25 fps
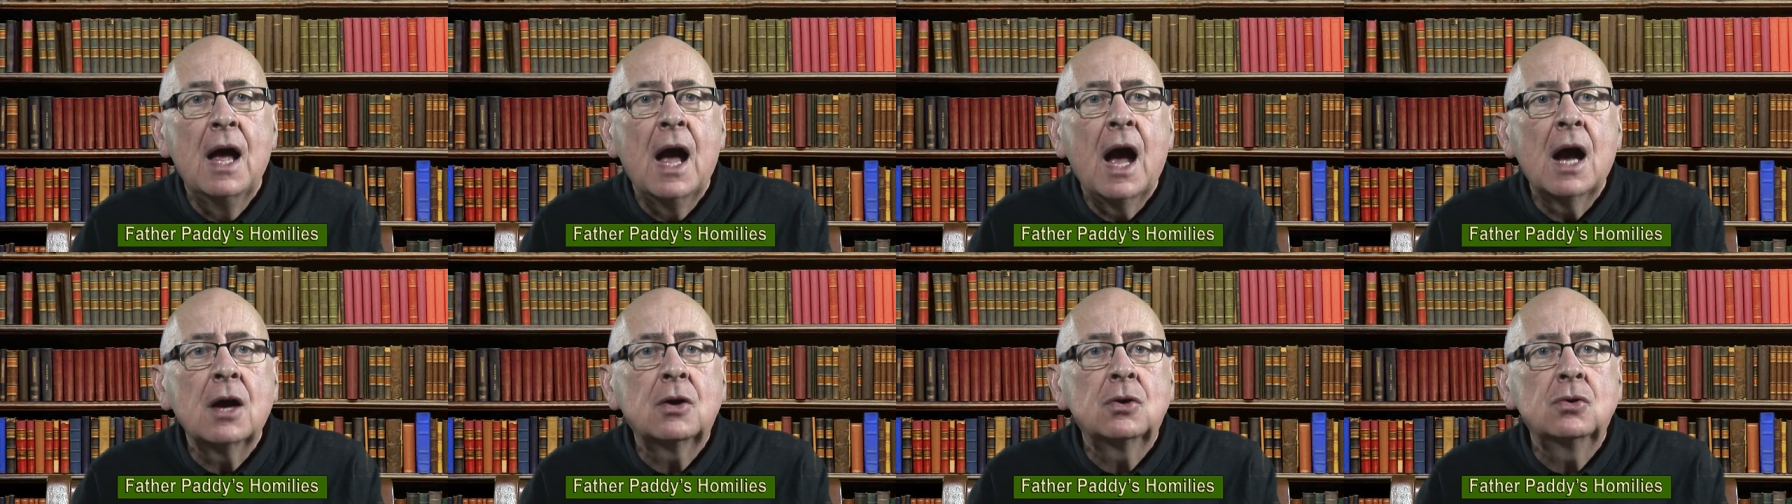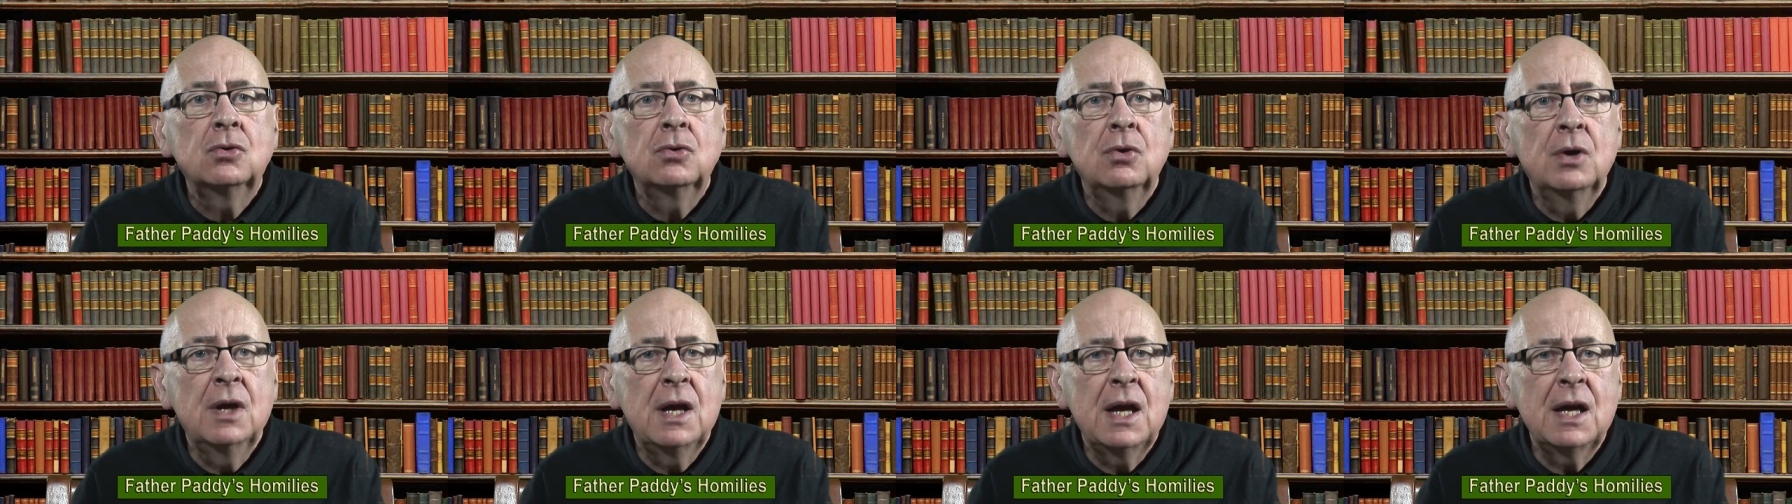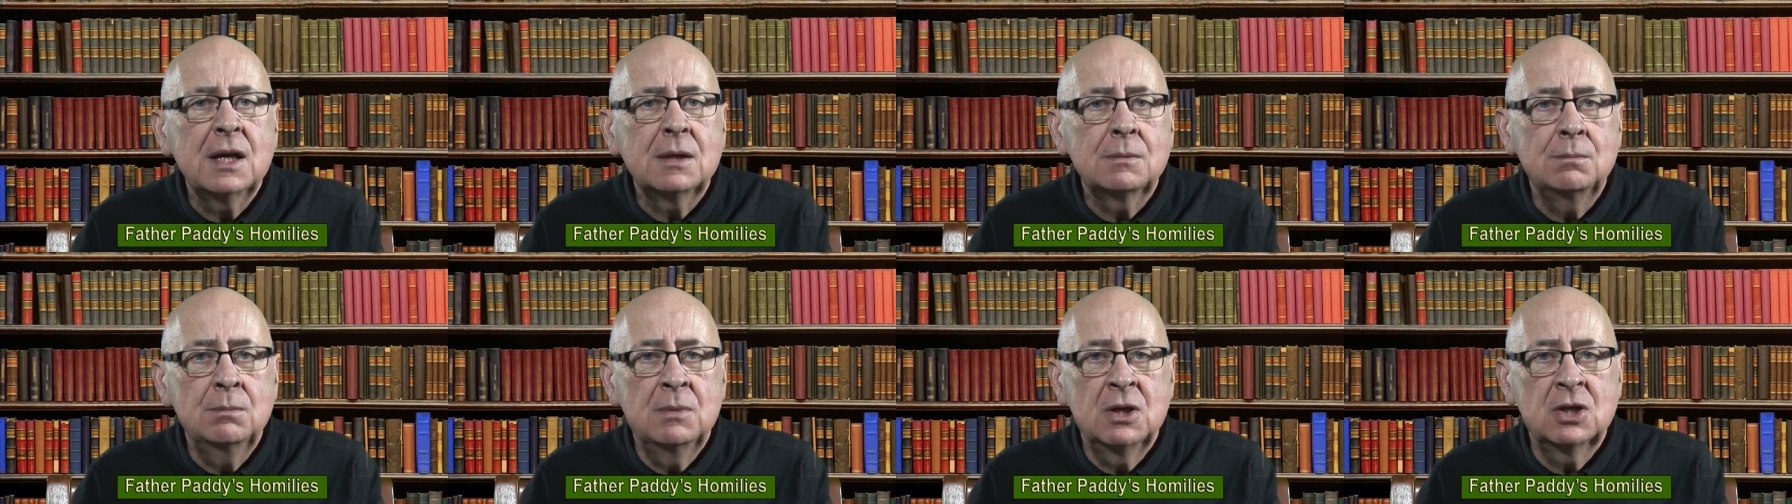A
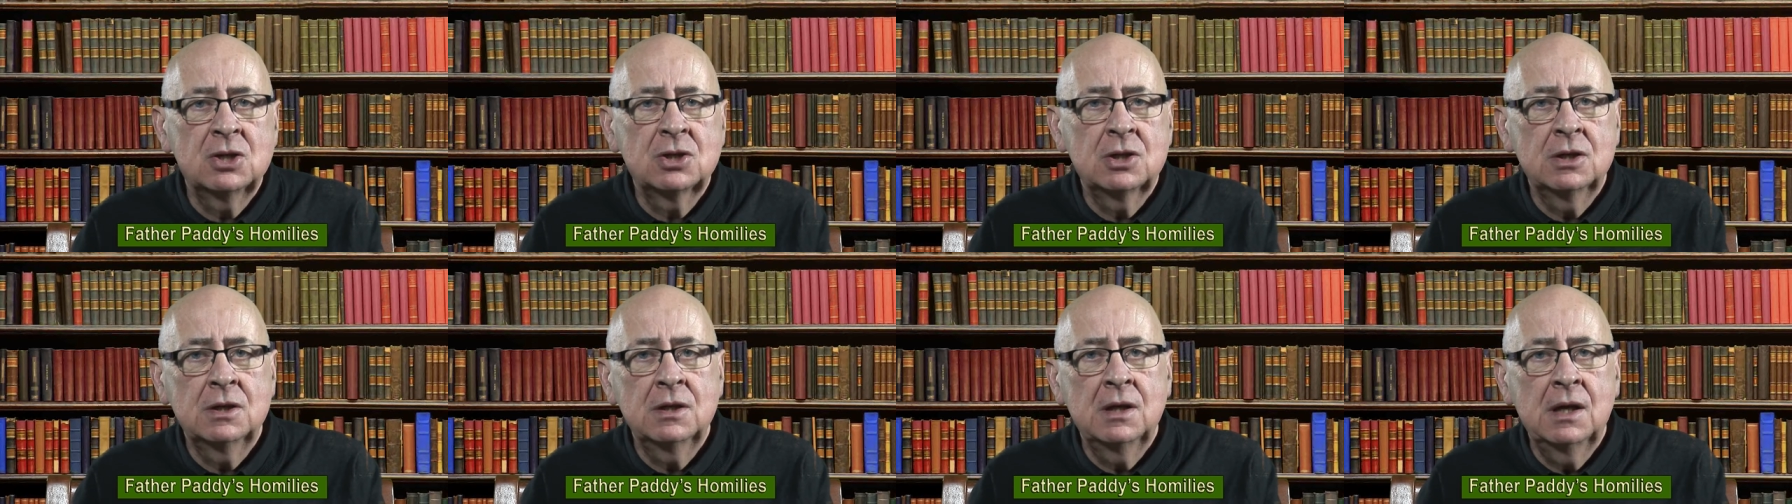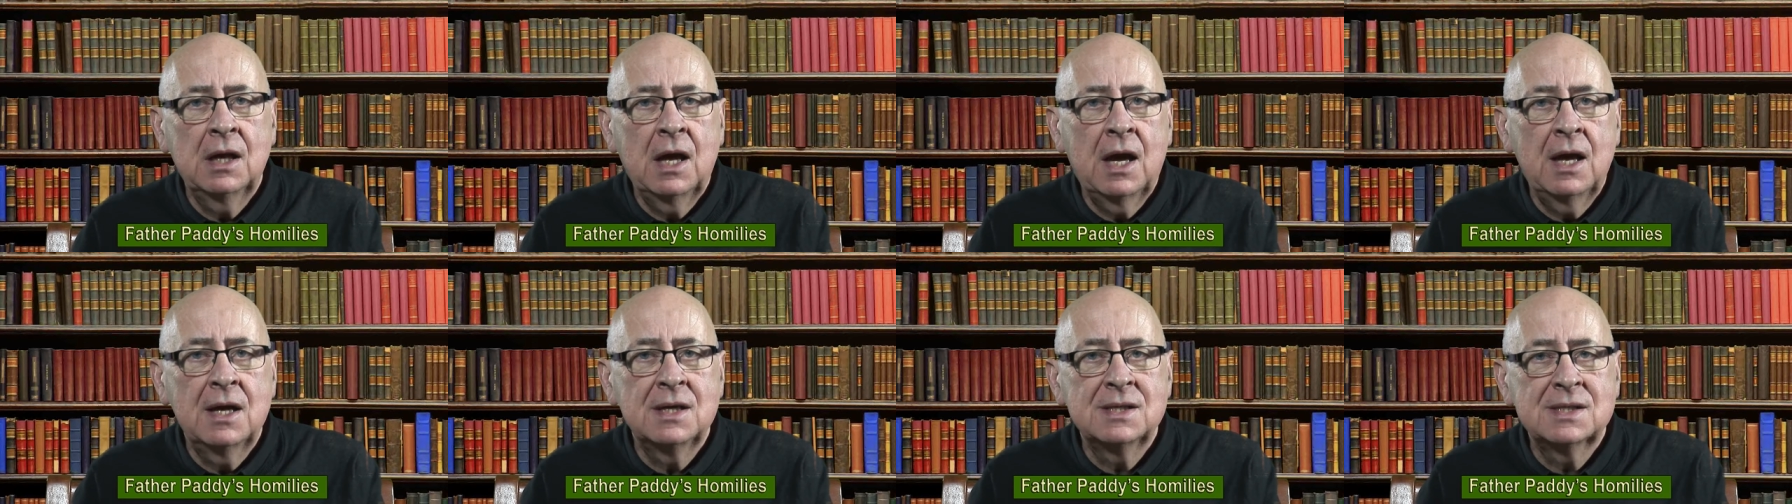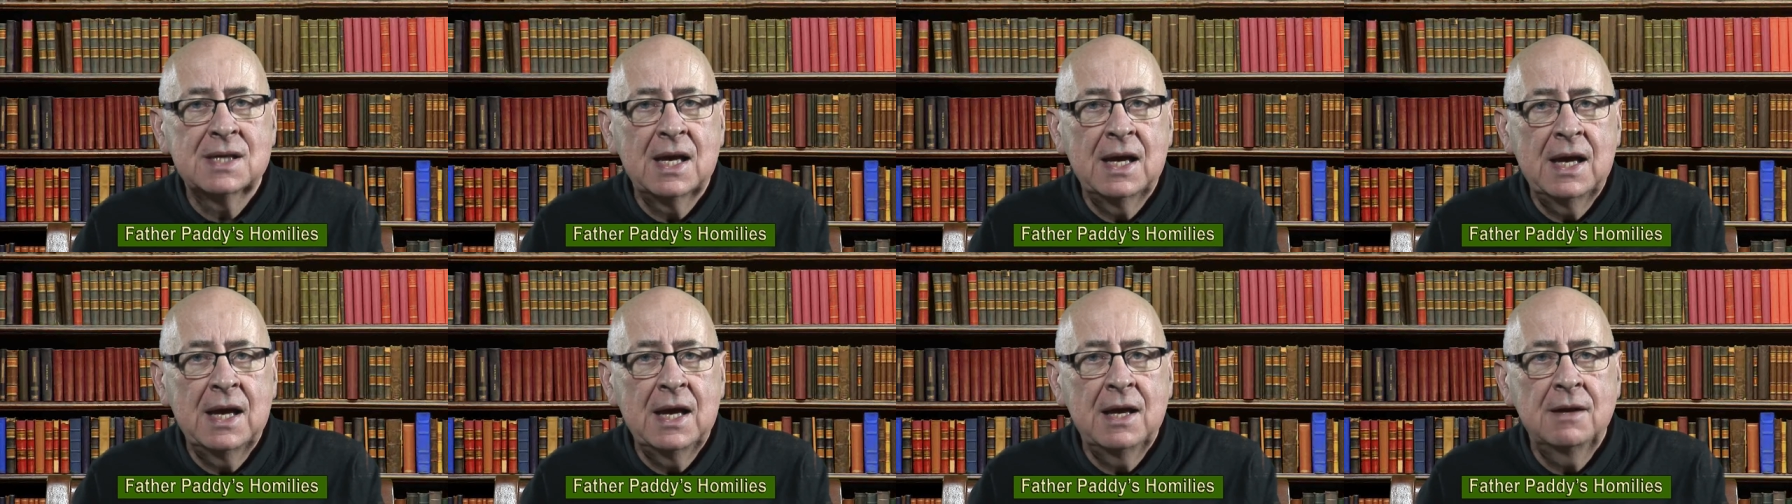great mission
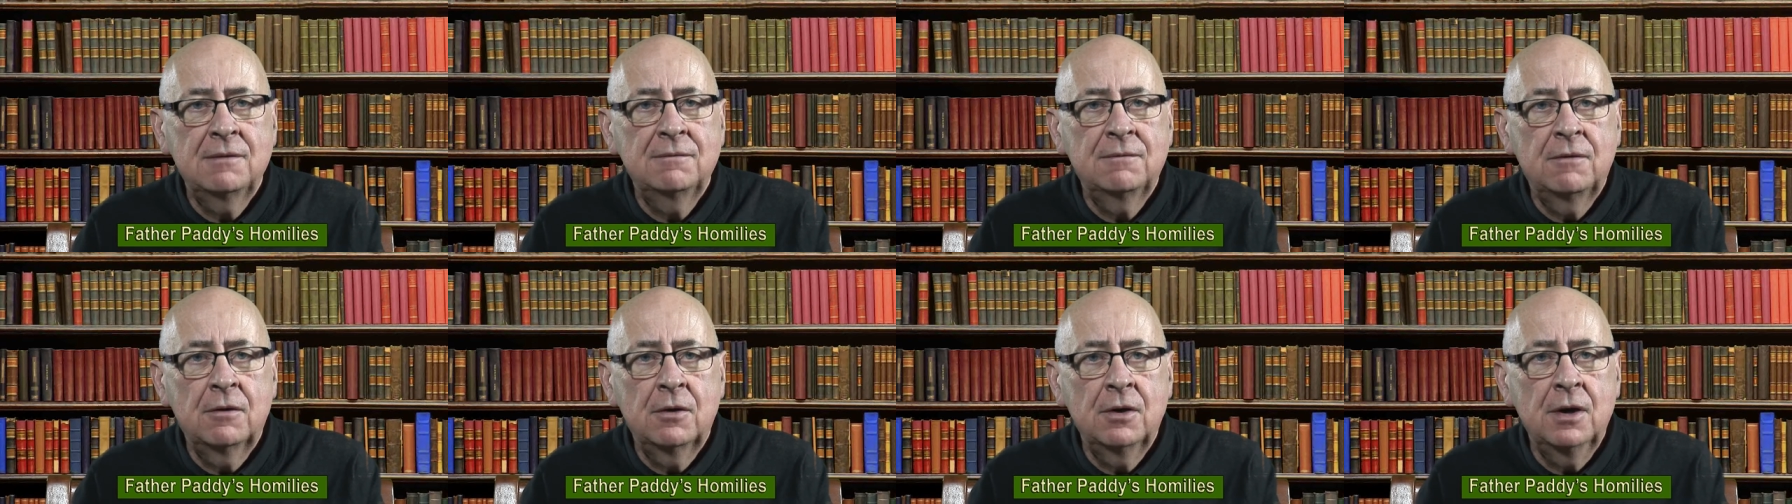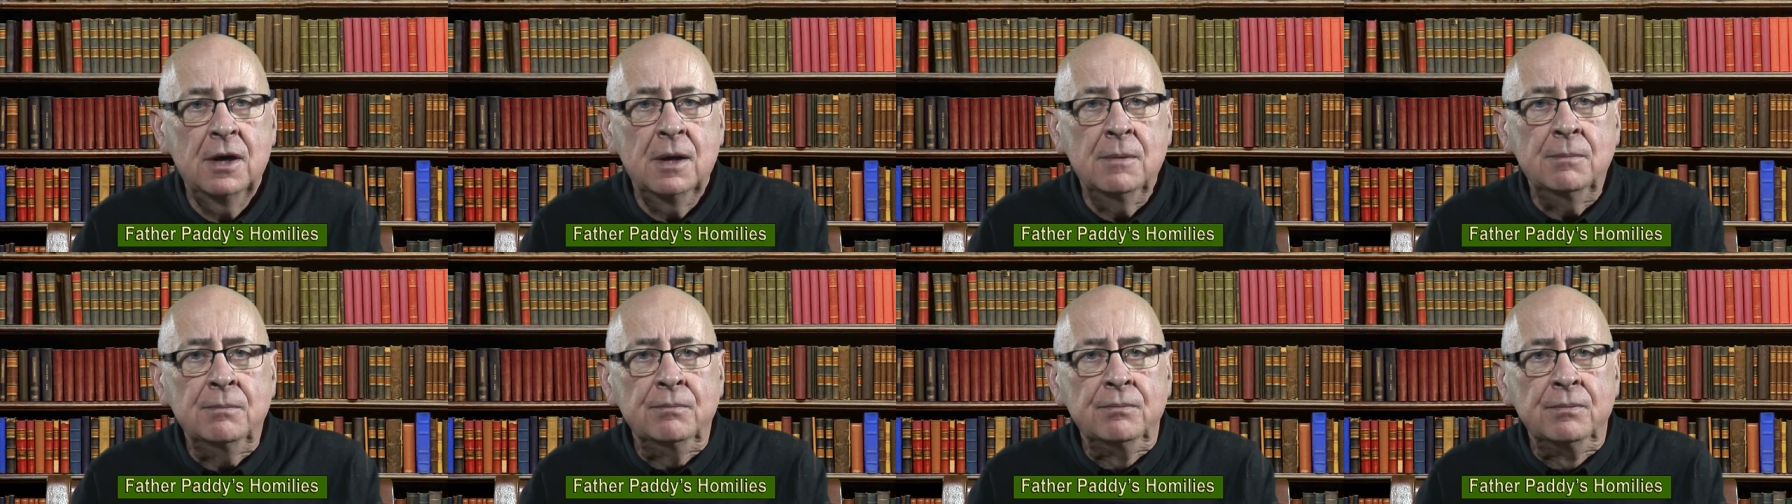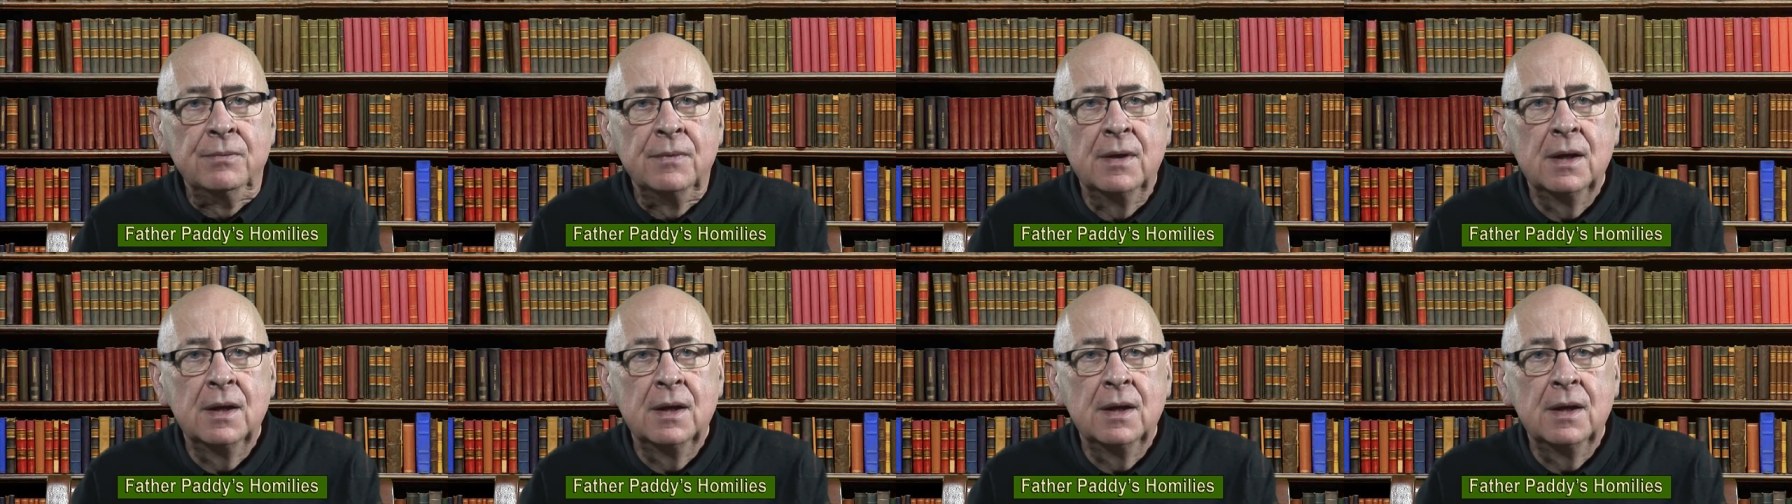lies ahead for him.